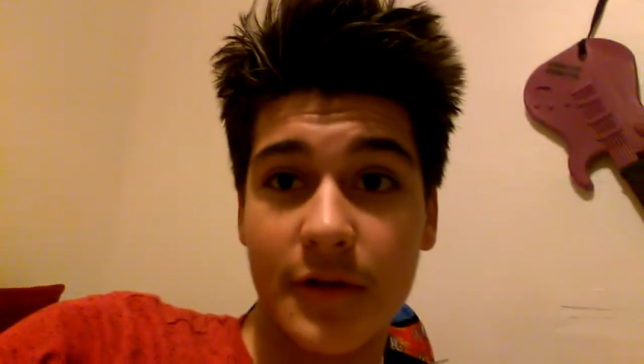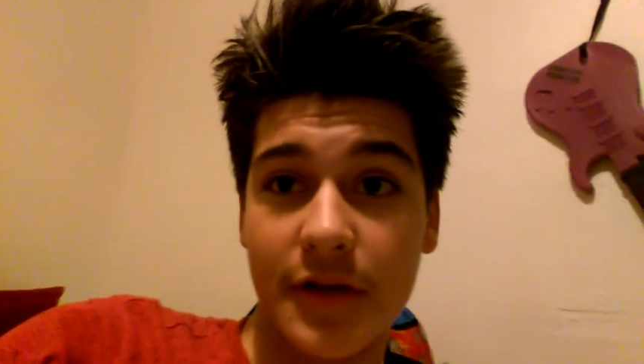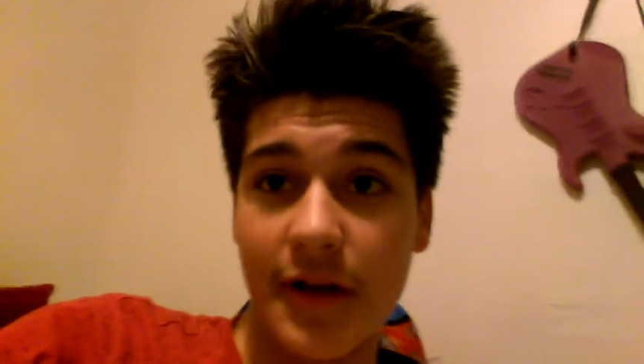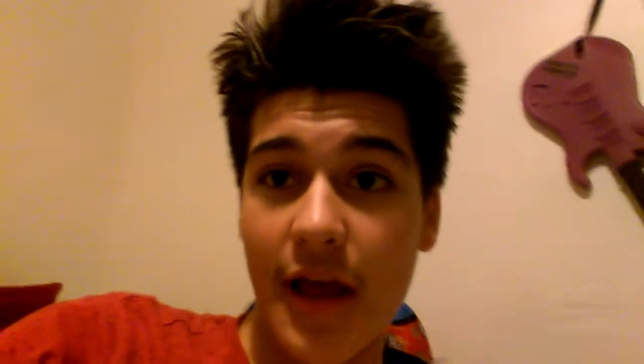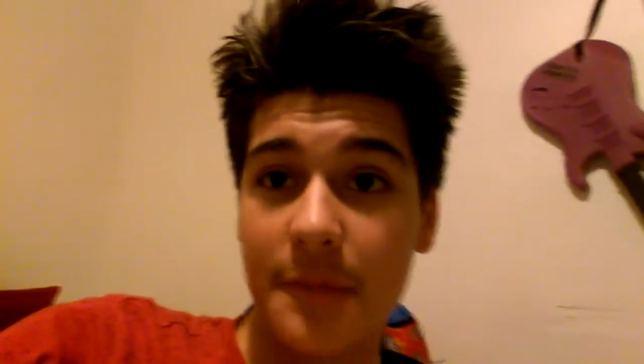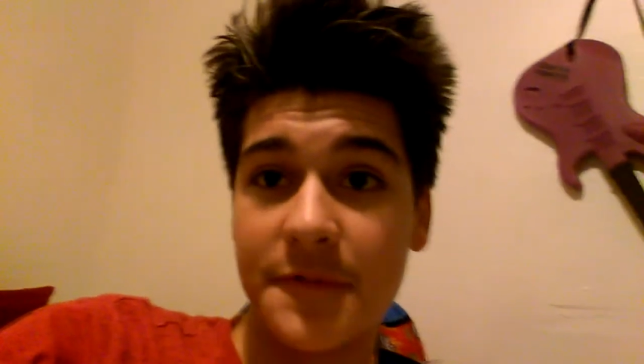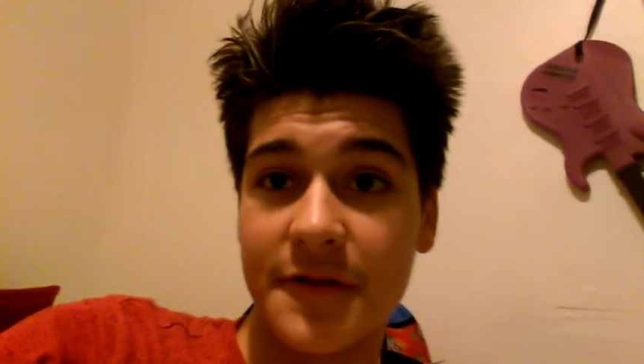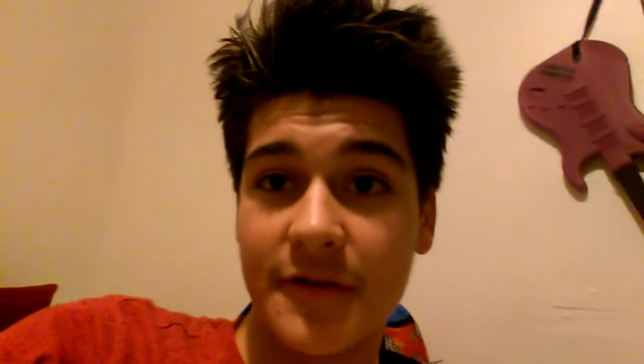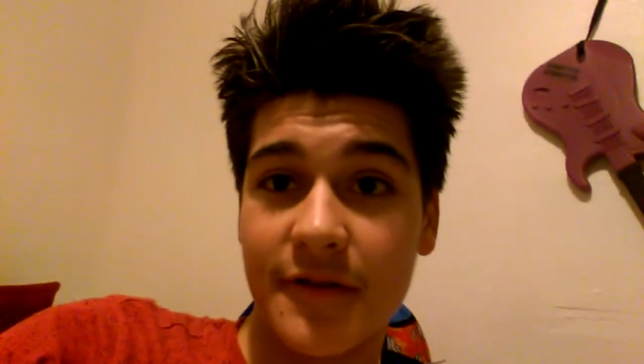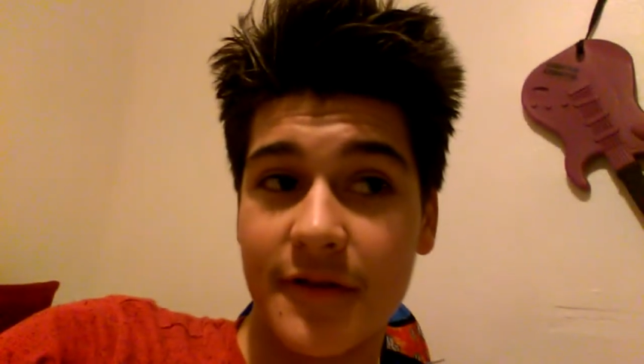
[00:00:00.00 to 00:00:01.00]

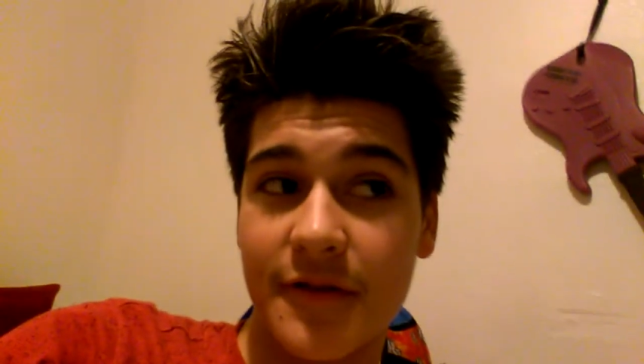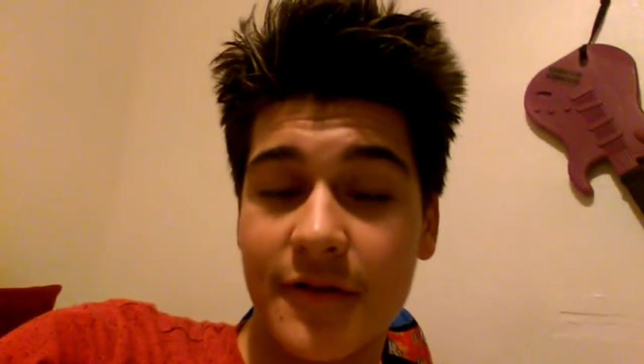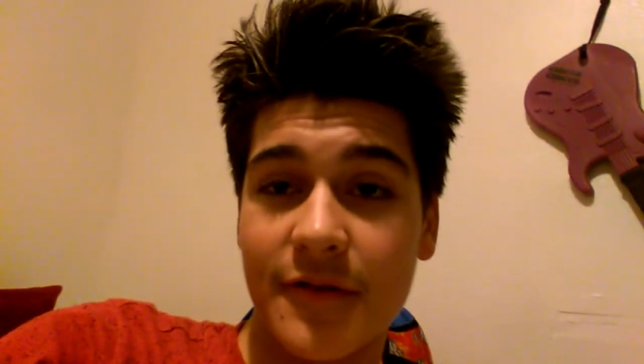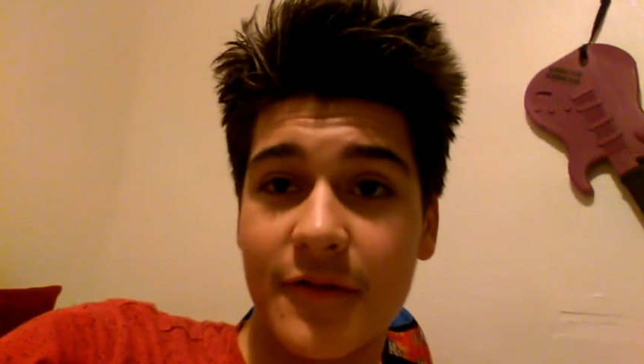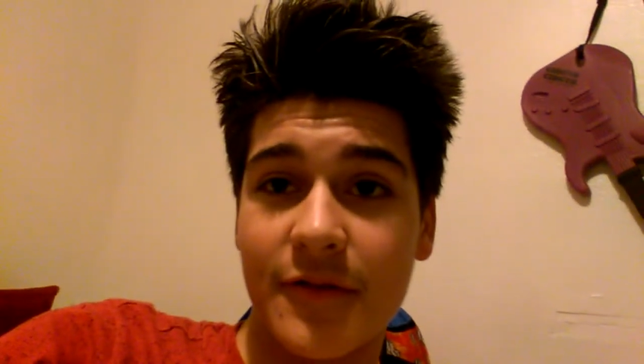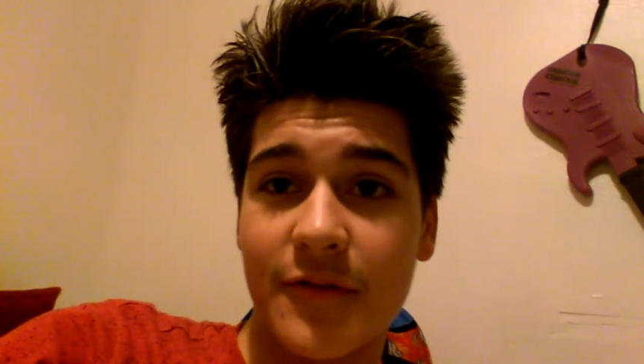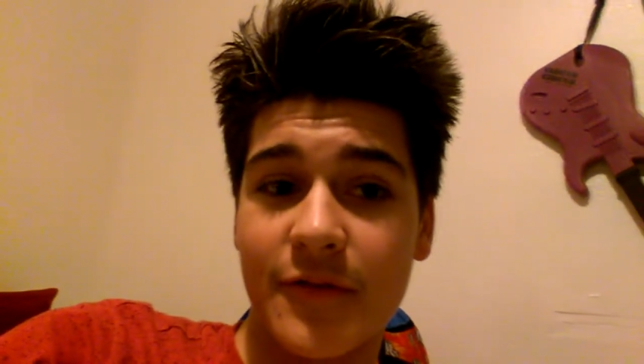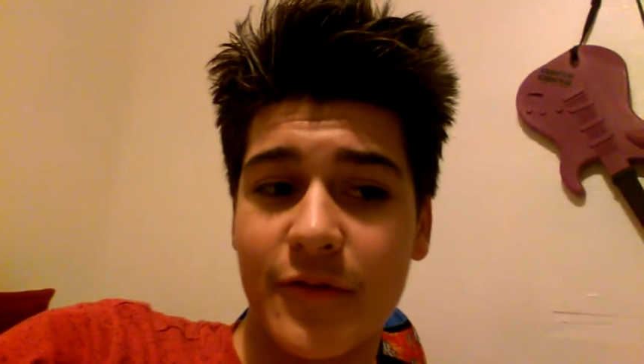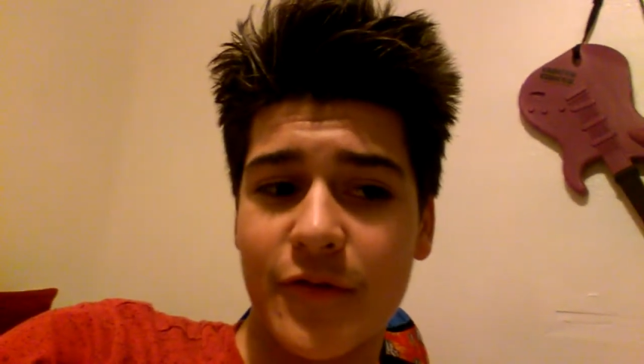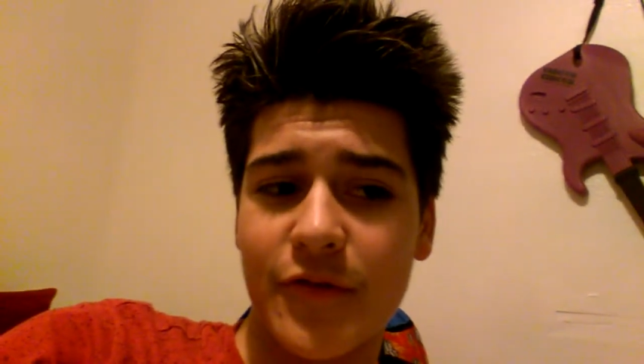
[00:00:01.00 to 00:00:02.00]
kidnapped.
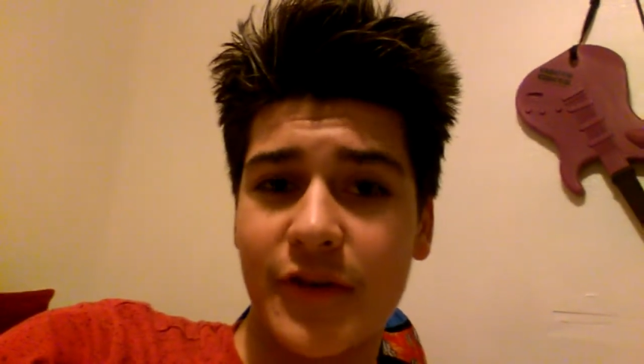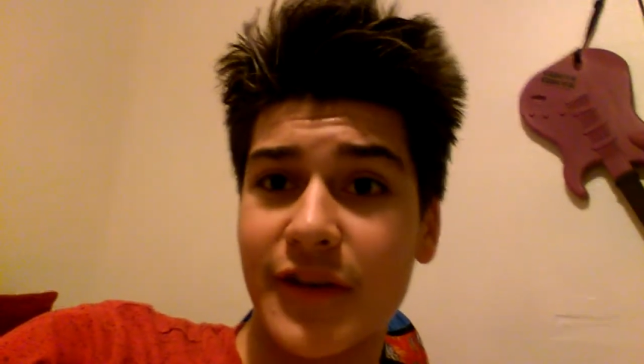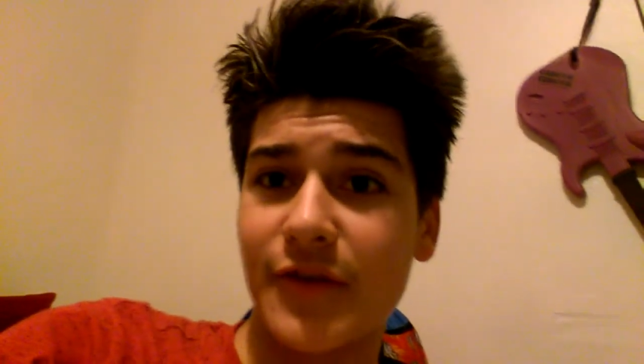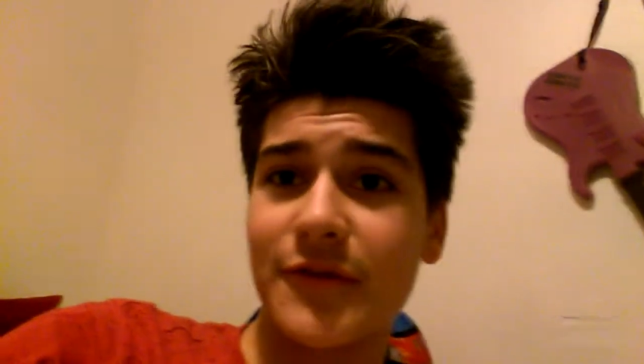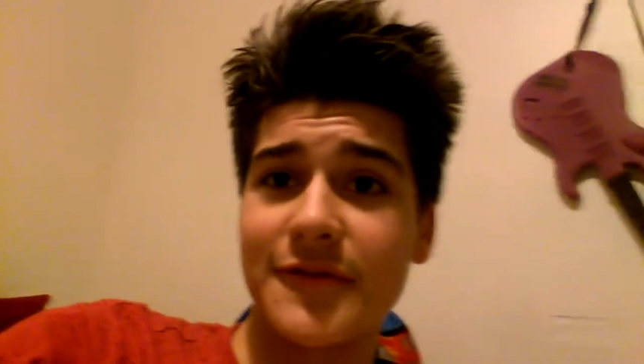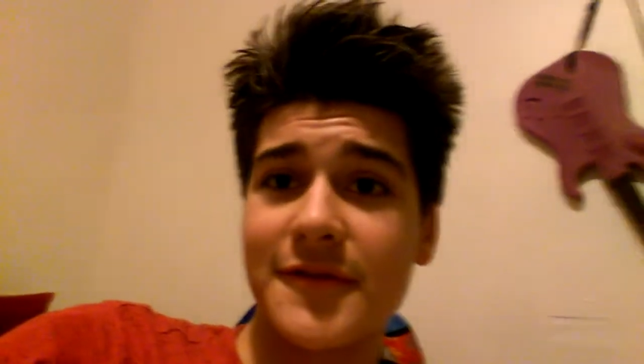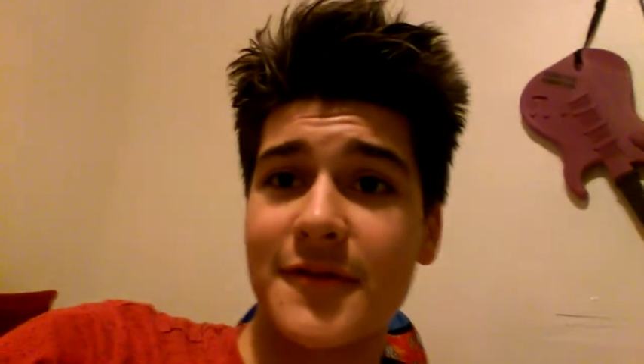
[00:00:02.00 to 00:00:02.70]
Or killed.